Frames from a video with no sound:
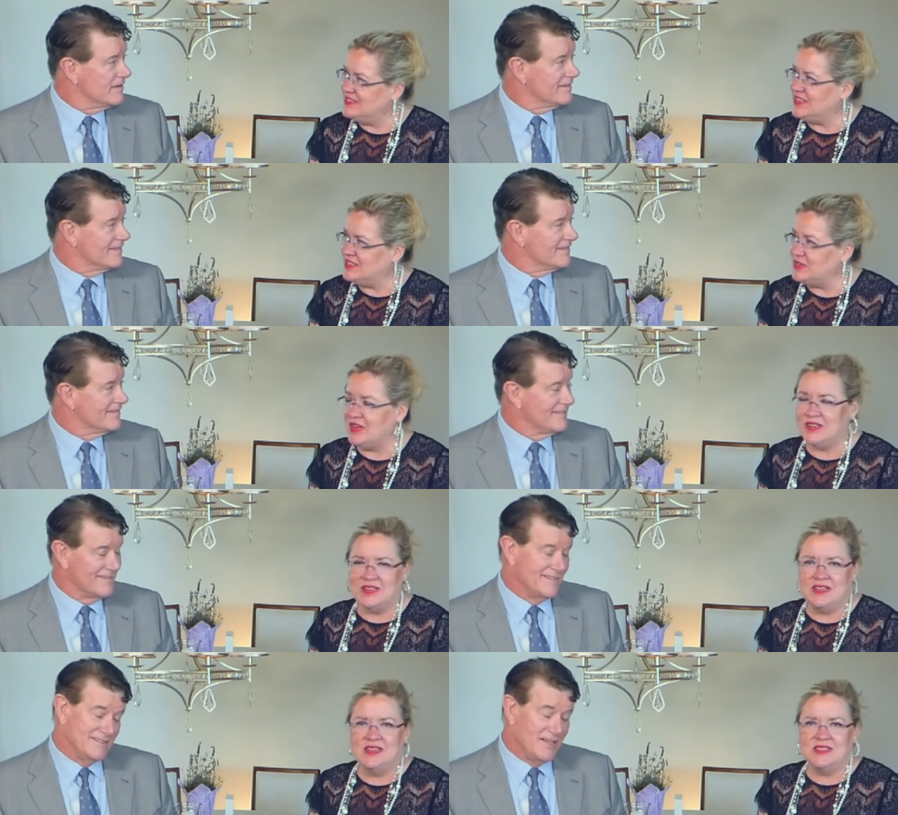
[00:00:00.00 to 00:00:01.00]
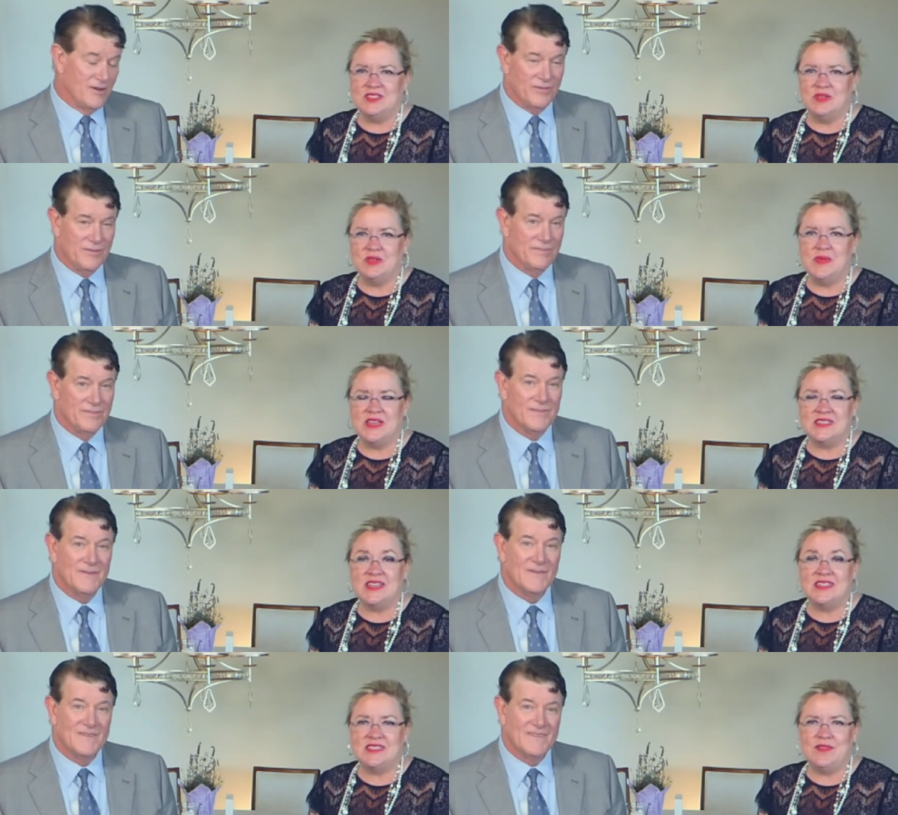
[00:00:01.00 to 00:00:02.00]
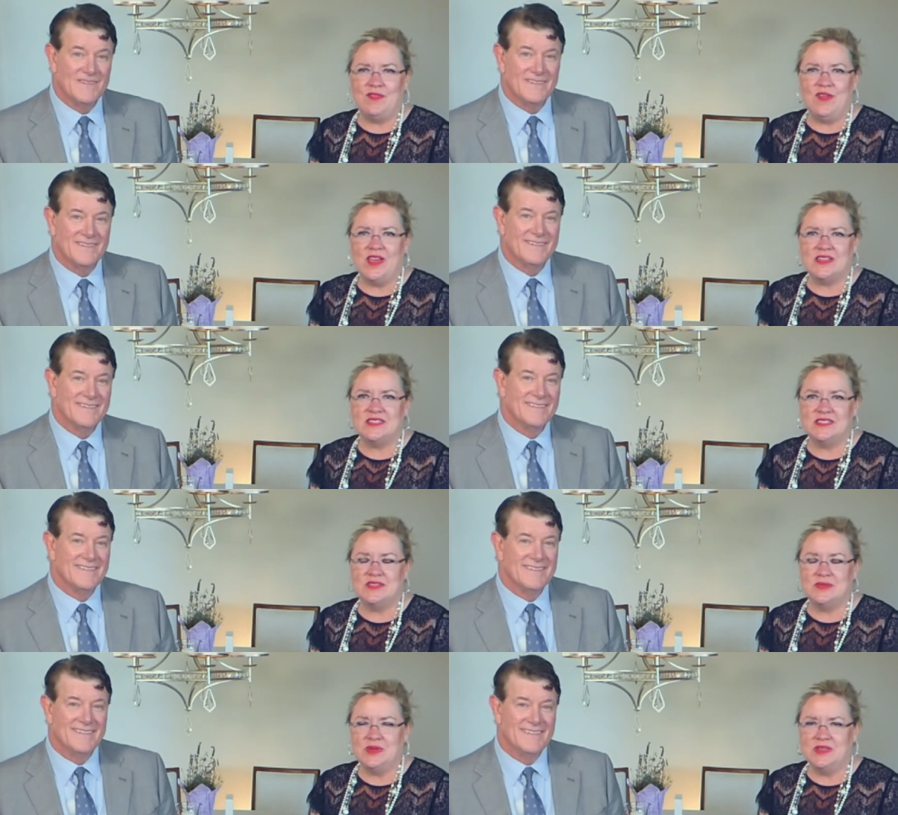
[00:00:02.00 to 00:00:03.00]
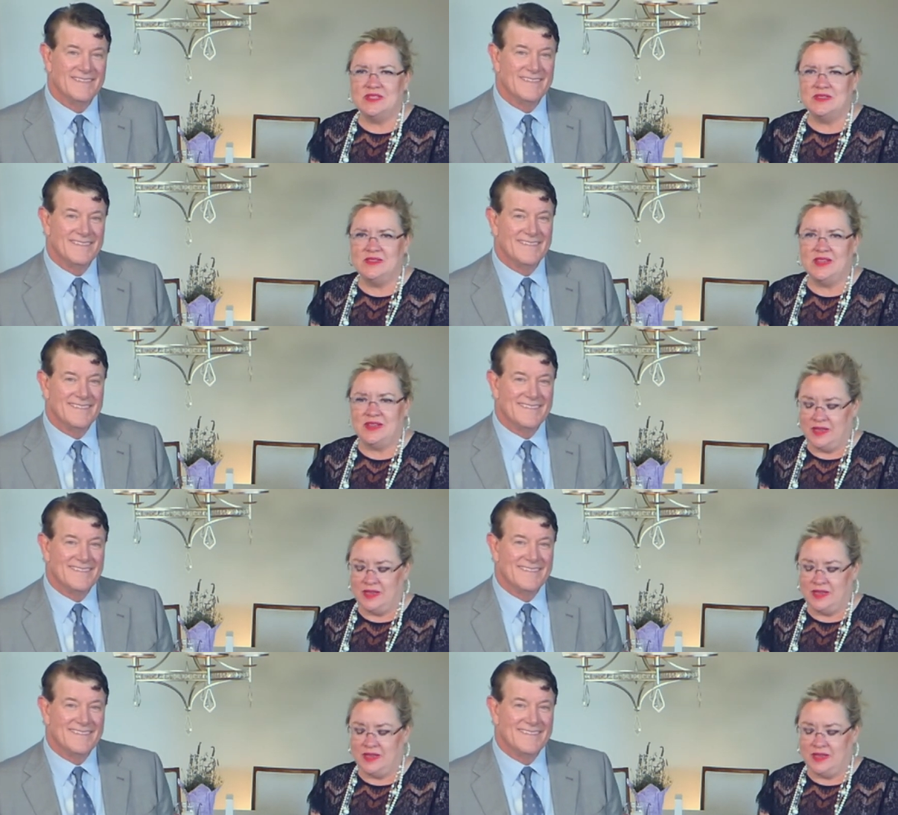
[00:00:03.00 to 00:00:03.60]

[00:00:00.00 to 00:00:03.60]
Speaker 1: That's right. So, so it would make sense that Vegas is the one to get